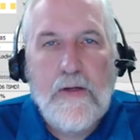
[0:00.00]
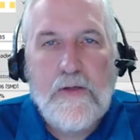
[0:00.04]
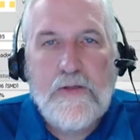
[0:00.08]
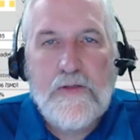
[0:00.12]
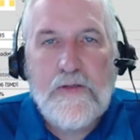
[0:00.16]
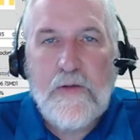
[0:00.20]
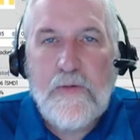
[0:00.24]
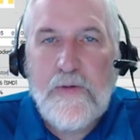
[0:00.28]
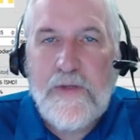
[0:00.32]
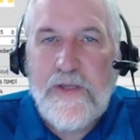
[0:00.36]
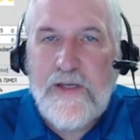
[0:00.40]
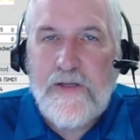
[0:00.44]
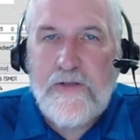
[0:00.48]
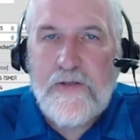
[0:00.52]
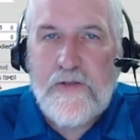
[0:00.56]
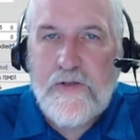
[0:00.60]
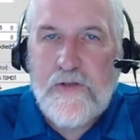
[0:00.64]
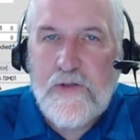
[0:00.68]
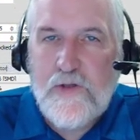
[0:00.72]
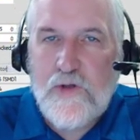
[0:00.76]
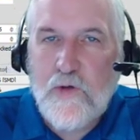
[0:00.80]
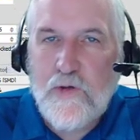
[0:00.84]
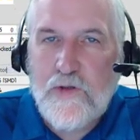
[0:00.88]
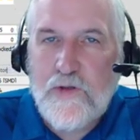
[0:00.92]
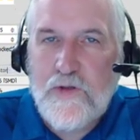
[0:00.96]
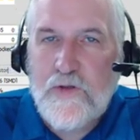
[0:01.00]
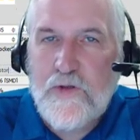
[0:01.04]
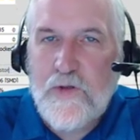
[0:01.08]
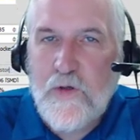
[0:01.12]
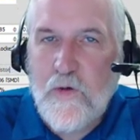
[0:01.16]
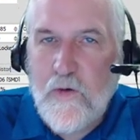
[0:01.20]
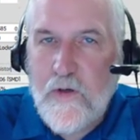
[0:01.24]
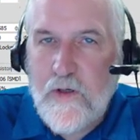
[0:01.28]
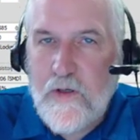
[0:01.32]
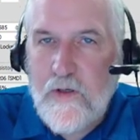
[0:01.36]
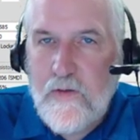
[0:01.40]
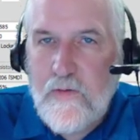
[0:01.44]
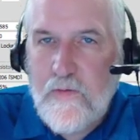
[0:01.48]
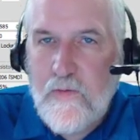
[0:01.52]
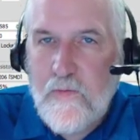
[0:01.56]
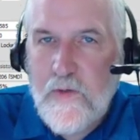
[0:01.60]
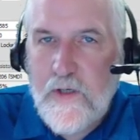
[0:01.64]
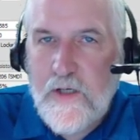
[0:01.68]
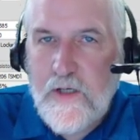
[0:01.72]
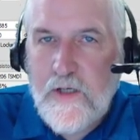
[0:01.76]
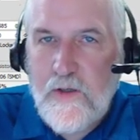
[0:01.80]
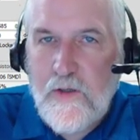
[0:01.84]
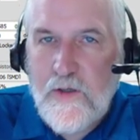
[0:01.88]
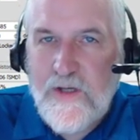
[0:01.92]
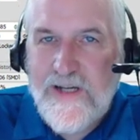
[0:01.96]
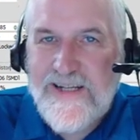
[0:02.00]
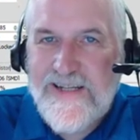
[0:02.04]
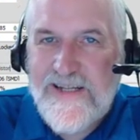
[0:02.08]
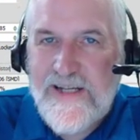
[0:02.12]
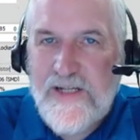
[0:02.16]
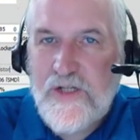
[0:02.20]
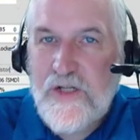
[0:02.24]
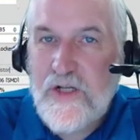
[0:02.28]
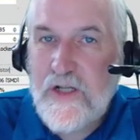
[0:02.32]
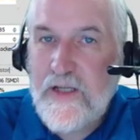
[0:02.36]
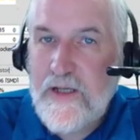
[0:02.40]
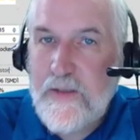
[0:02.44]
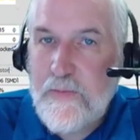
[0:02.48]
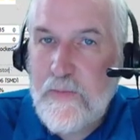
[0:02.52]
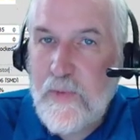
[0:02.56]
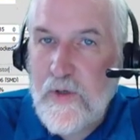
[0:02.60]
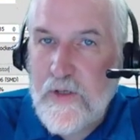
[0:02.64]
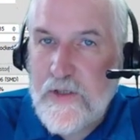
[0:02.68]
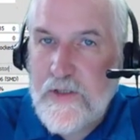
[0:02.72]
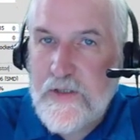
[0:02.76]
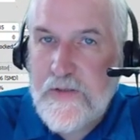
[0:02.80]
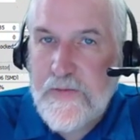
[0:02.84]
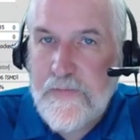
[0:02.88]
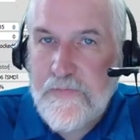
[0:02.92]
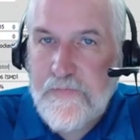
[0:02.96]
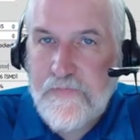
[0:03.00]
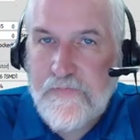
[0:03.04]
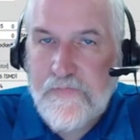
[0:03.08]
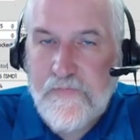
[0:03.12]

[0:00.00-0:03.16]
So in this short tutorial, we're going to look at digital inputs.